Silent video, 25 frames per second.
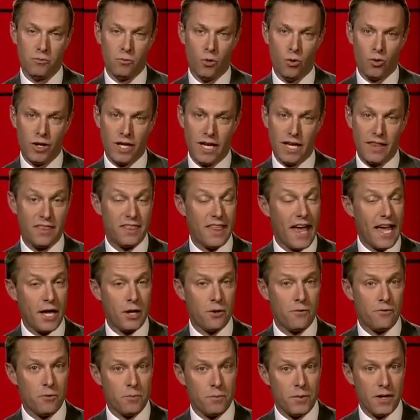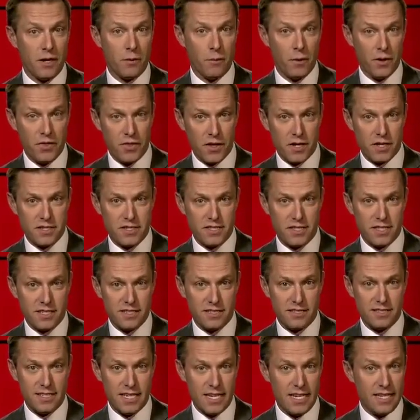morning, and thank you for being with us. The
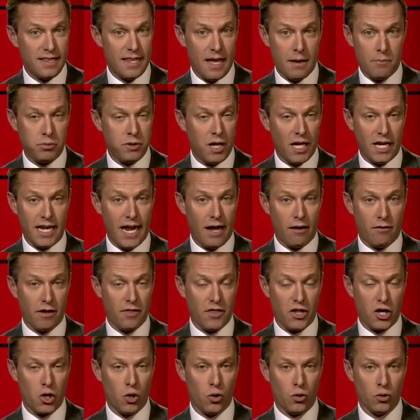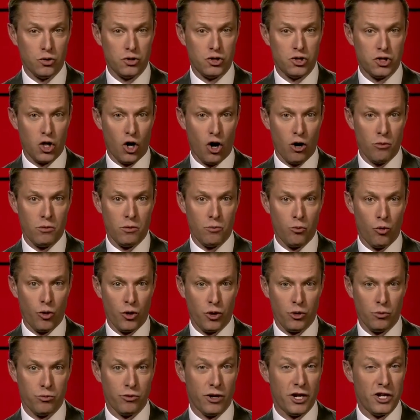scene that played out on the Gold Star
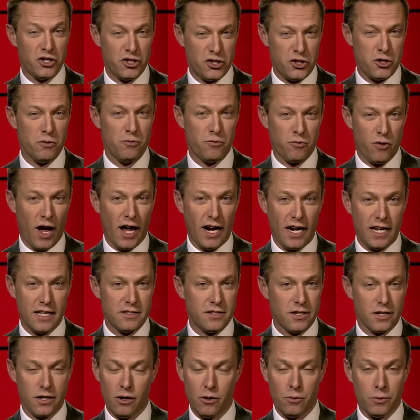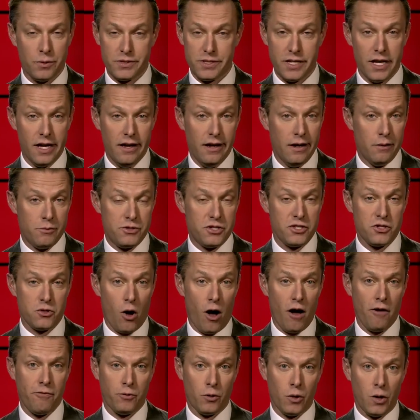Memorial Bridge two Fridays ago was, was just
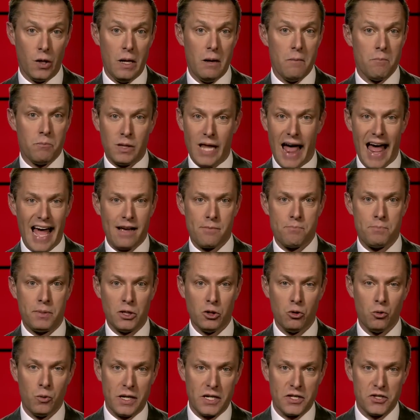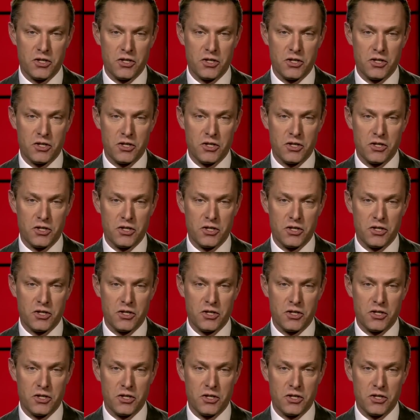awful. Black billowing